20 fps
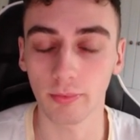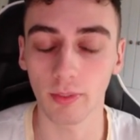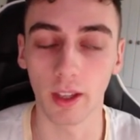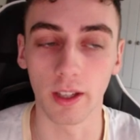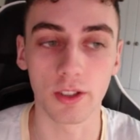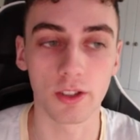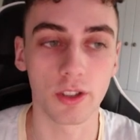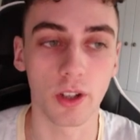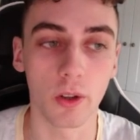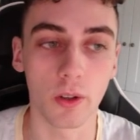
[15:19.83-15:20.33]

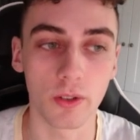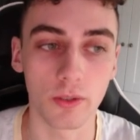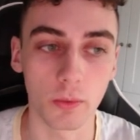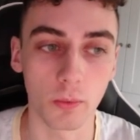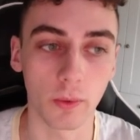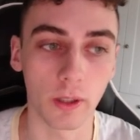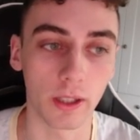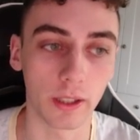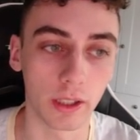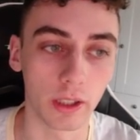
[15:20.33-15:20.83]
It shows
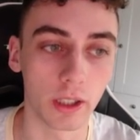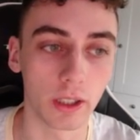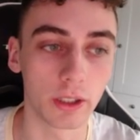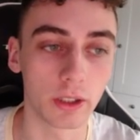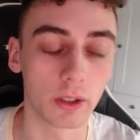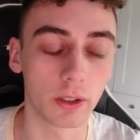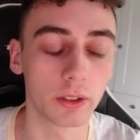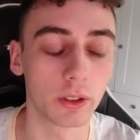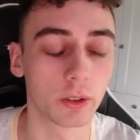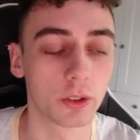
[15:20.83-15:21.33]

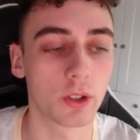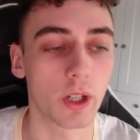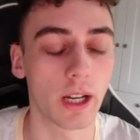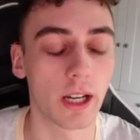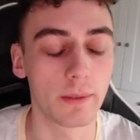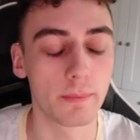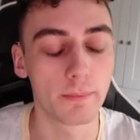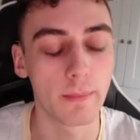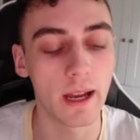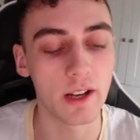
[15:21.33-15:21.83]
you're
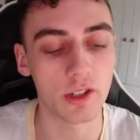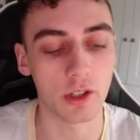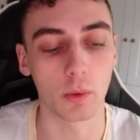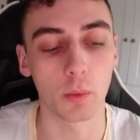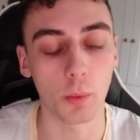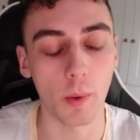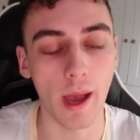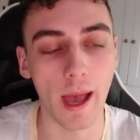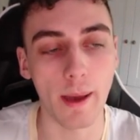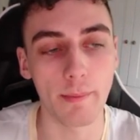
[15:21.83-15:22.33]
trying to measure
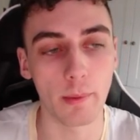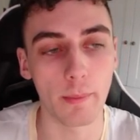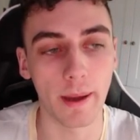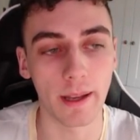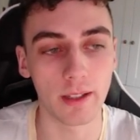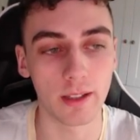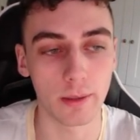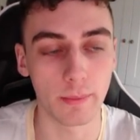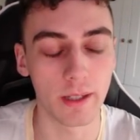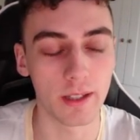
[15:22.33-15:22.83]
where
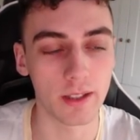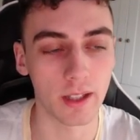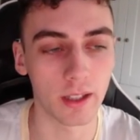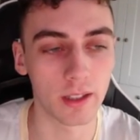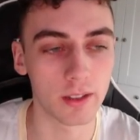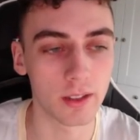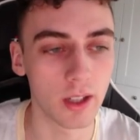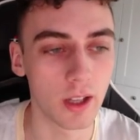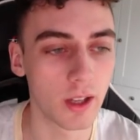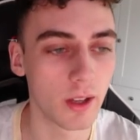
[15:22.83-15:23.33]
momentum is,
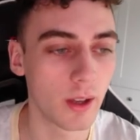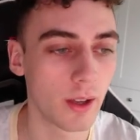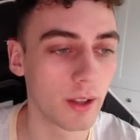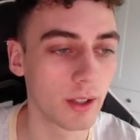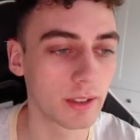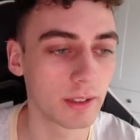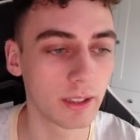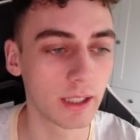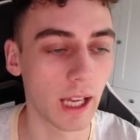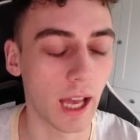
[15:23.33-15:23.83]
and
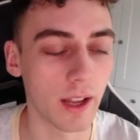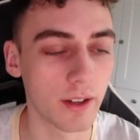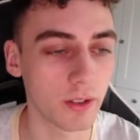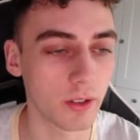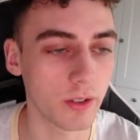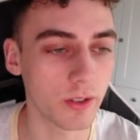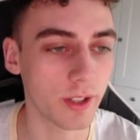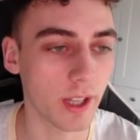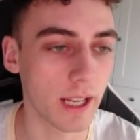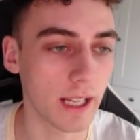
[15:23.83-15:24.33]

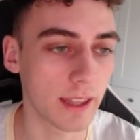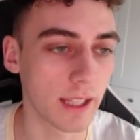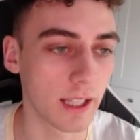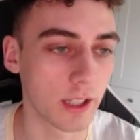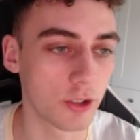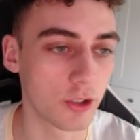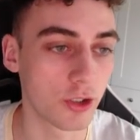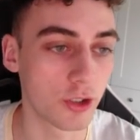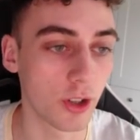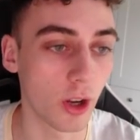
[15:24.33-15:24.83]
candles like
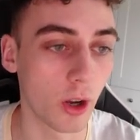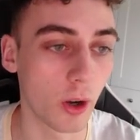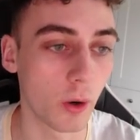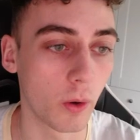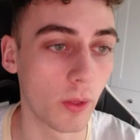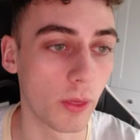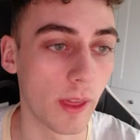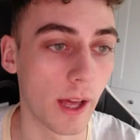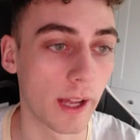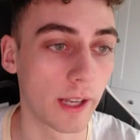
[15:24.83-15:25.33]
this
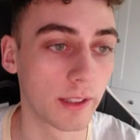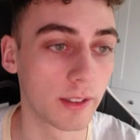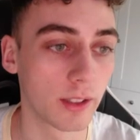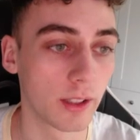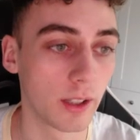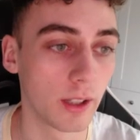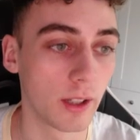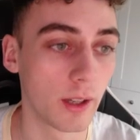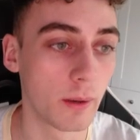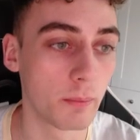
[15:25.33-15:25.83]
show that
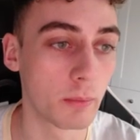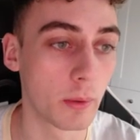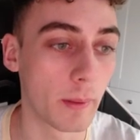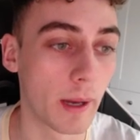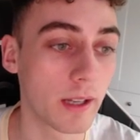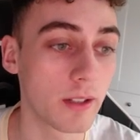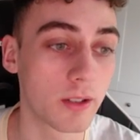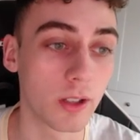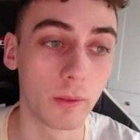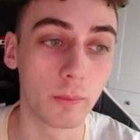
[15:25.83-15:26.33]

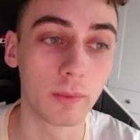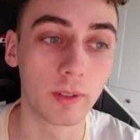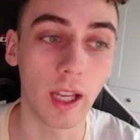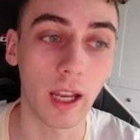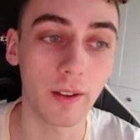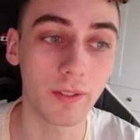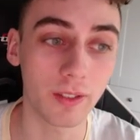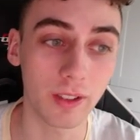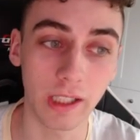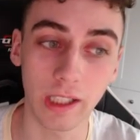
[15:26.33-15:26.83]
momentum
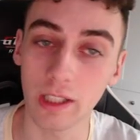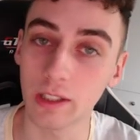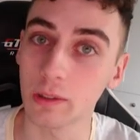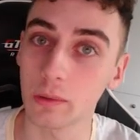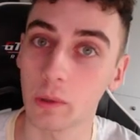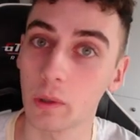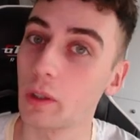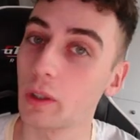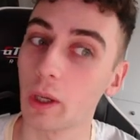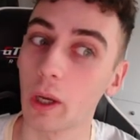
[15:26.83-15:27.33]
definitely doesn't
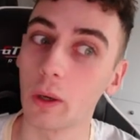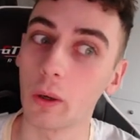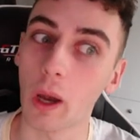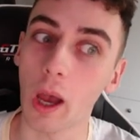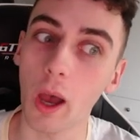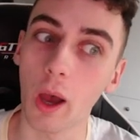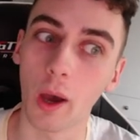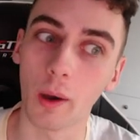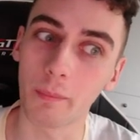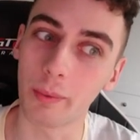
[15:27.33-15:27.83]
want to go
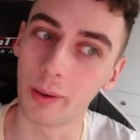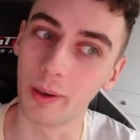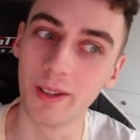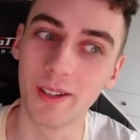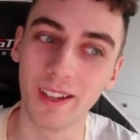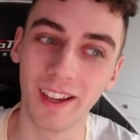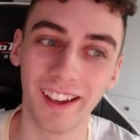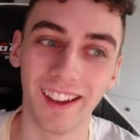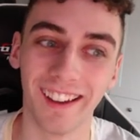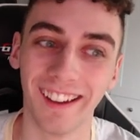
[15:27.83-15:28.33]
up.
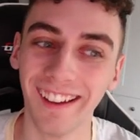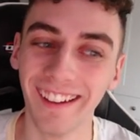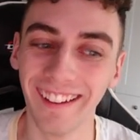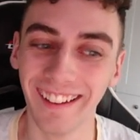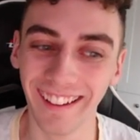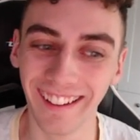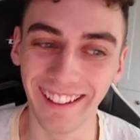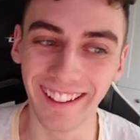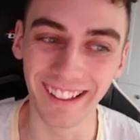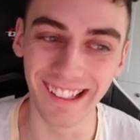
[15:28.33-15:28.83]

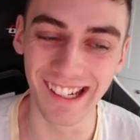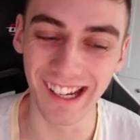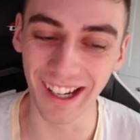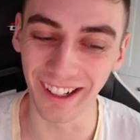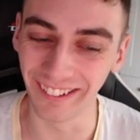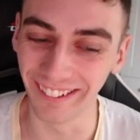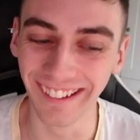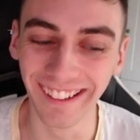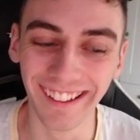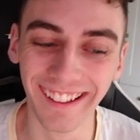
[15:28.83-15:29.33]
You
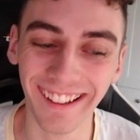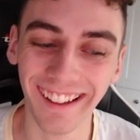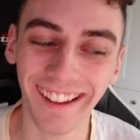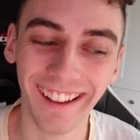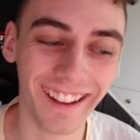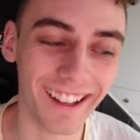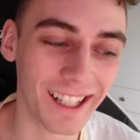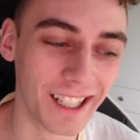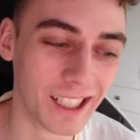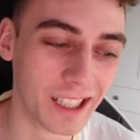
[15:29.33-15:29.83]

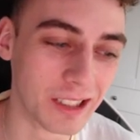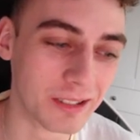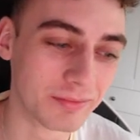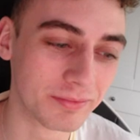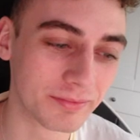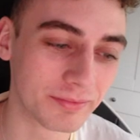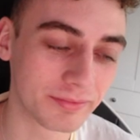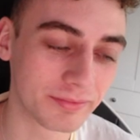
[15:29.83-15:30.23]
know.